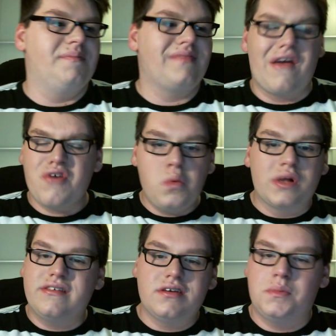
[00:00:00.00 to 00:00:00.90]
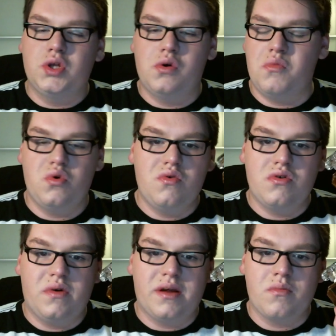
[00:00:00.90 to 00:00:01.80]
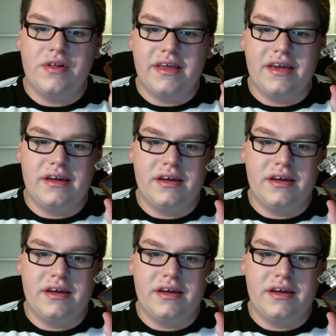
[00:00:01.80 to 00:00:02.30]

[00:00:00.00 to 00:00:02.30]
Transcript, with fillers: every once in a blue moon when I'm really...